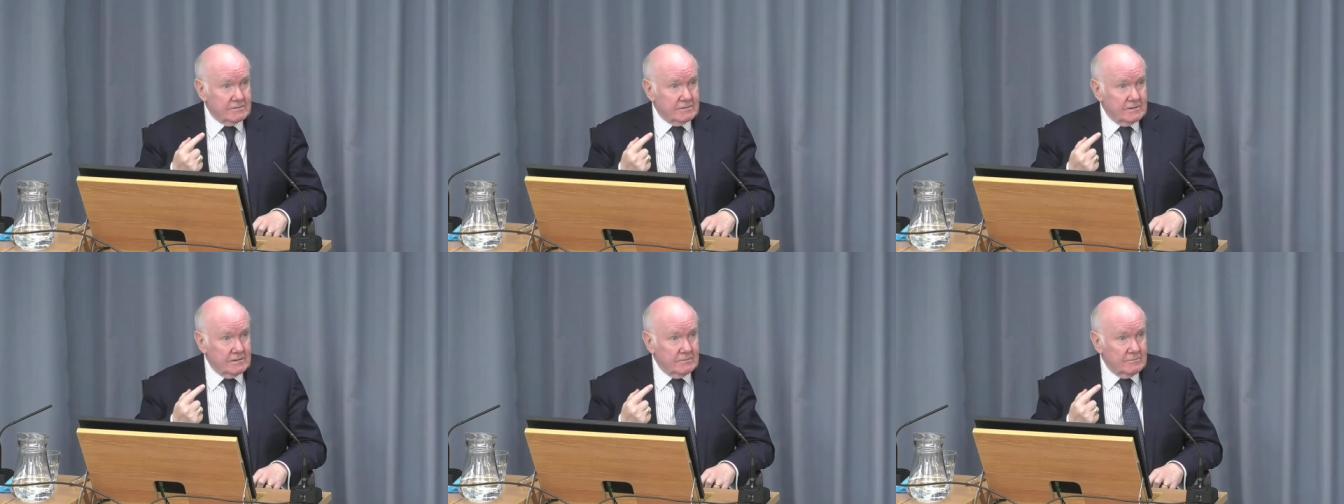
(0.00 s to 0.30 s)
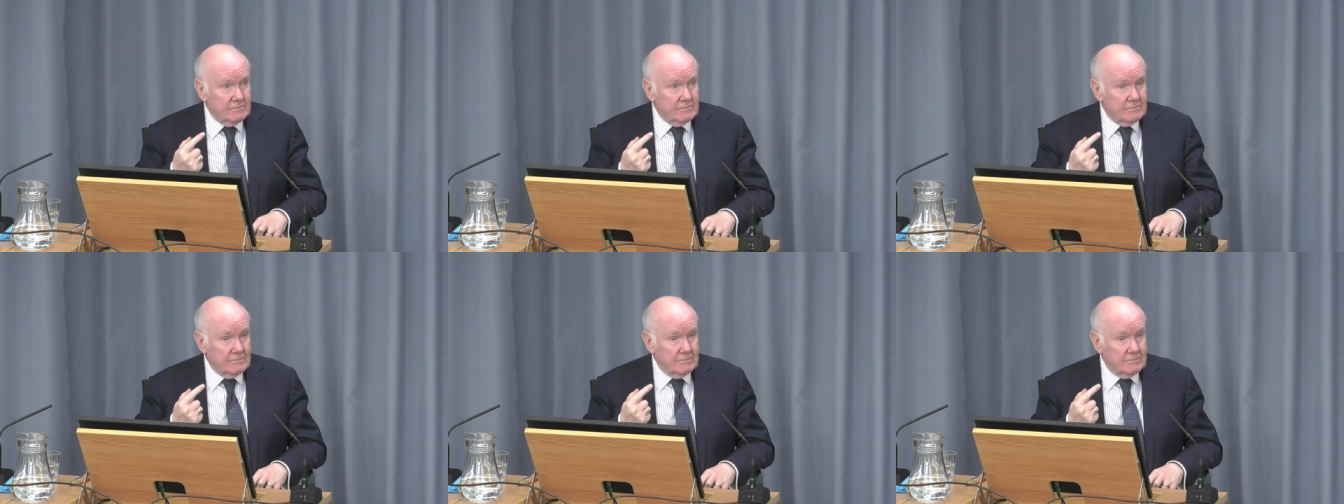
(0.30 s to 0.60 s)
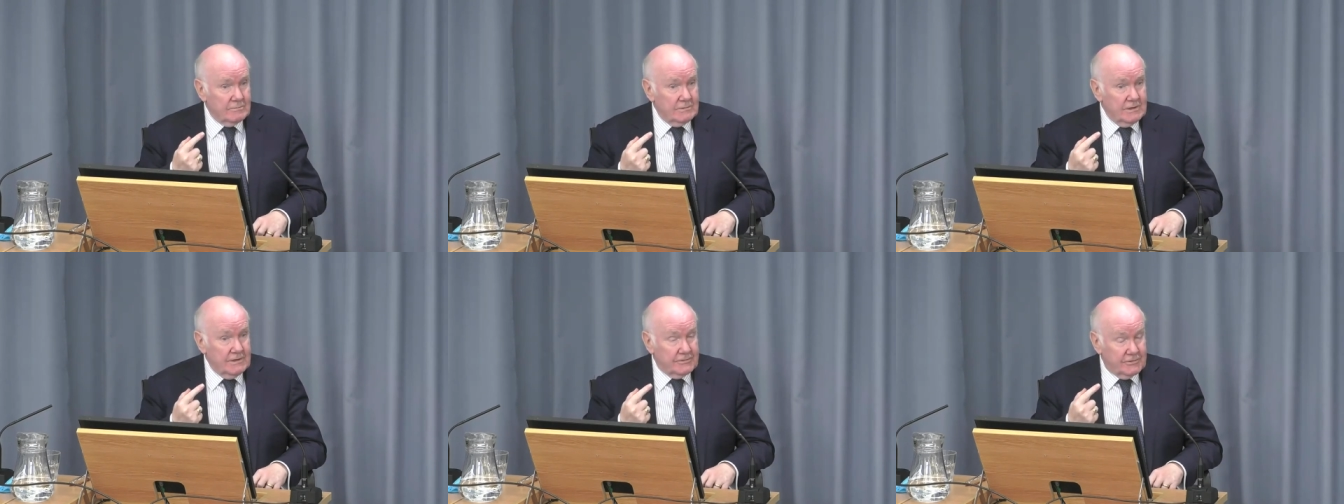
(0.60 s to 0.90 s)
that
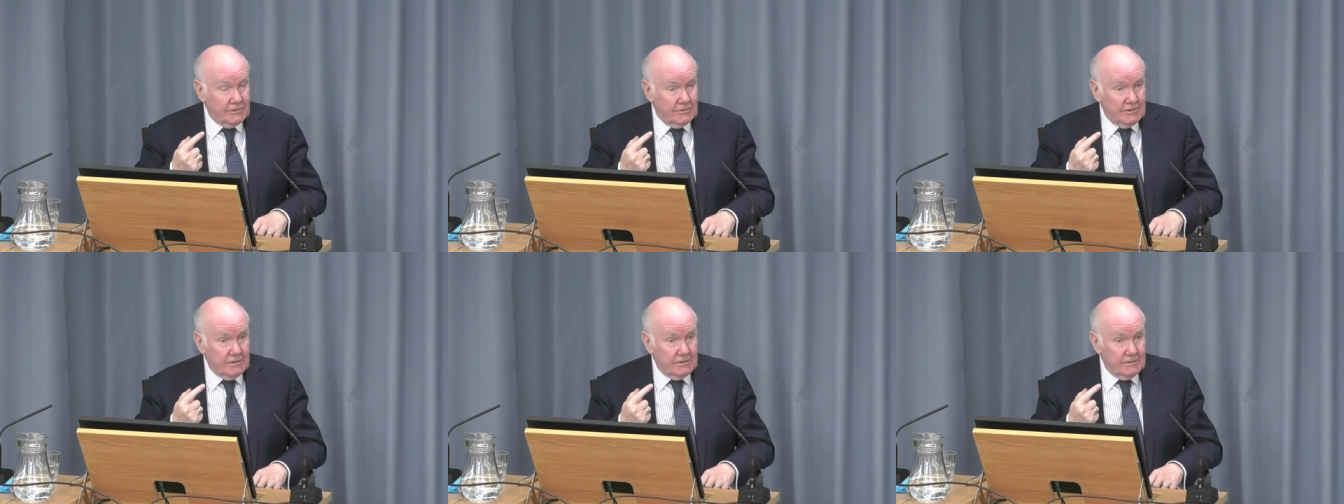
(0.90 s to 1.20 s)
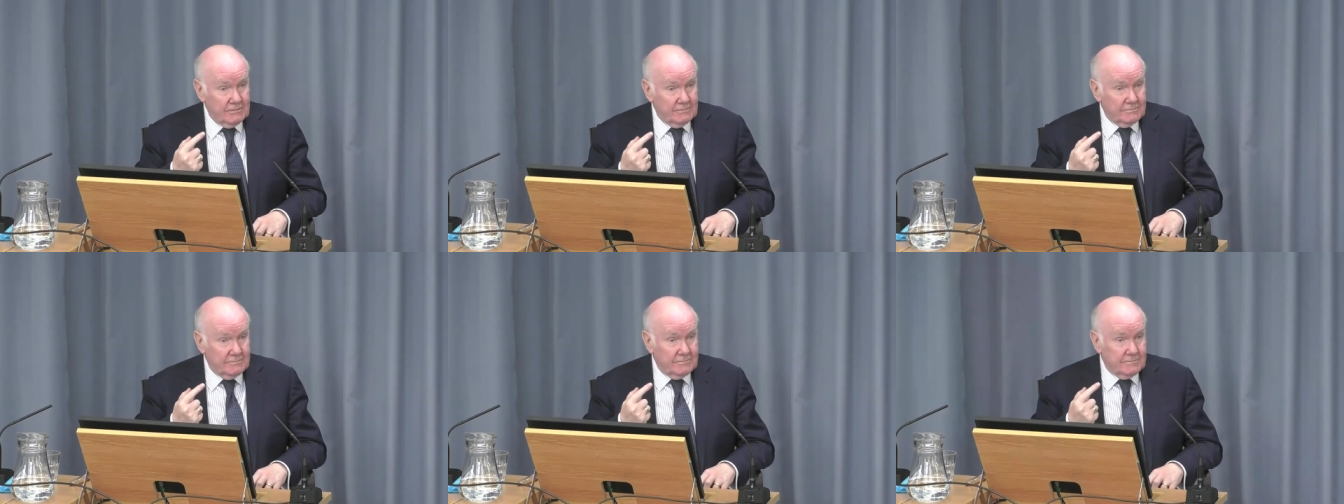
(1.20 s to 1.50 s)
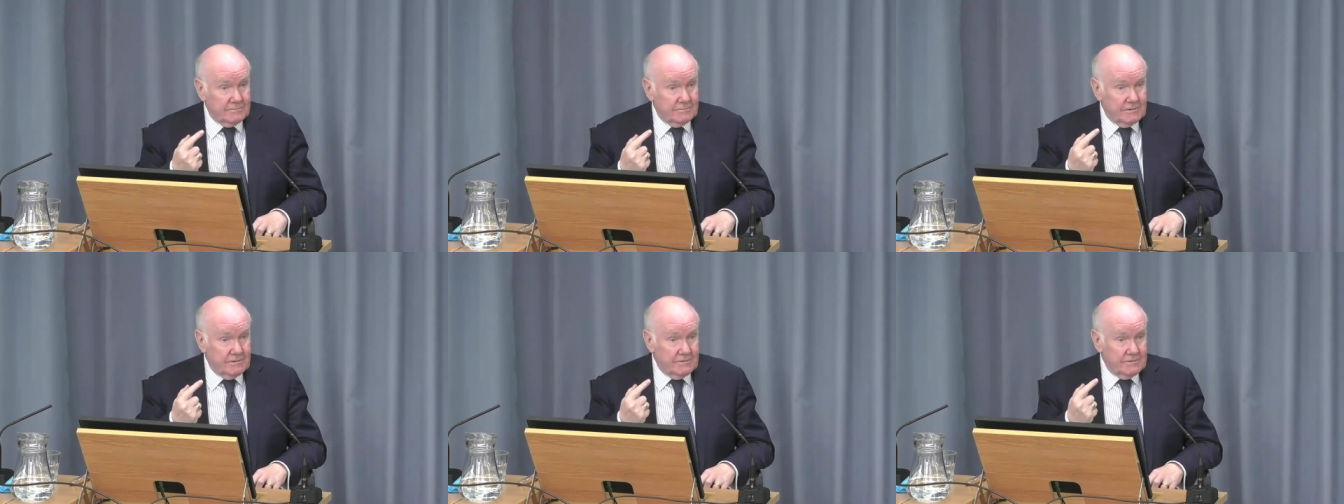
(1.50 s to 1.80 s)
we thought
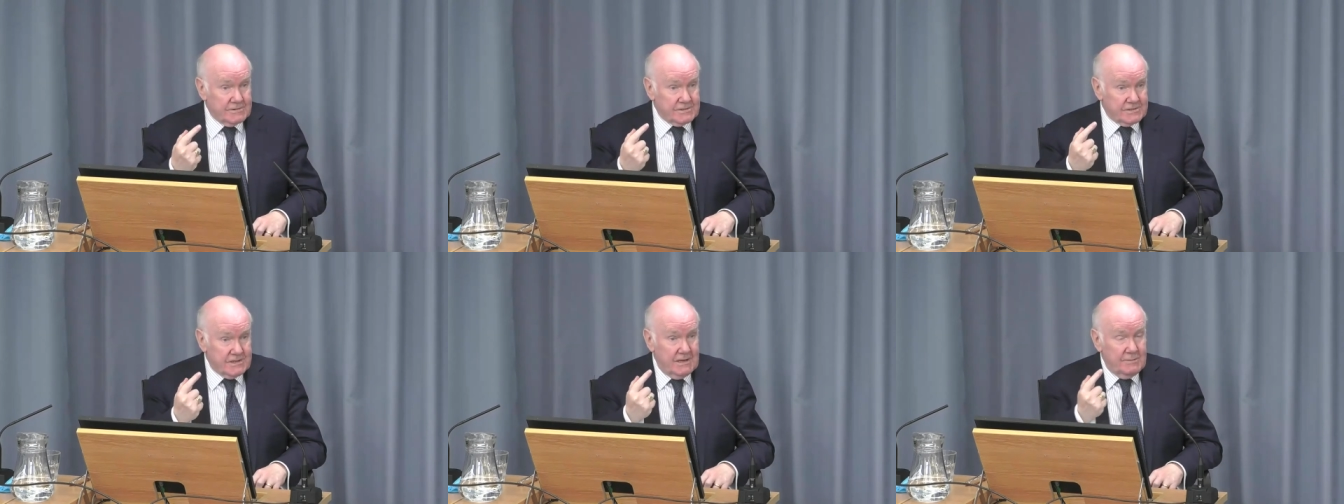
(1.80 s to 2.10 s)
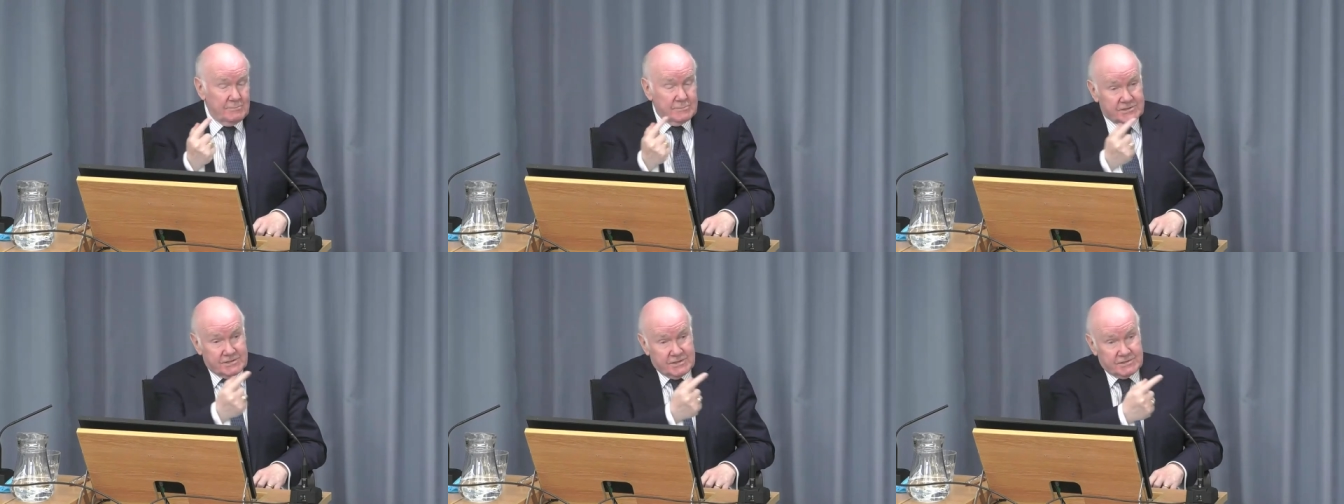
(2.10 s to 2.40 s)
that the same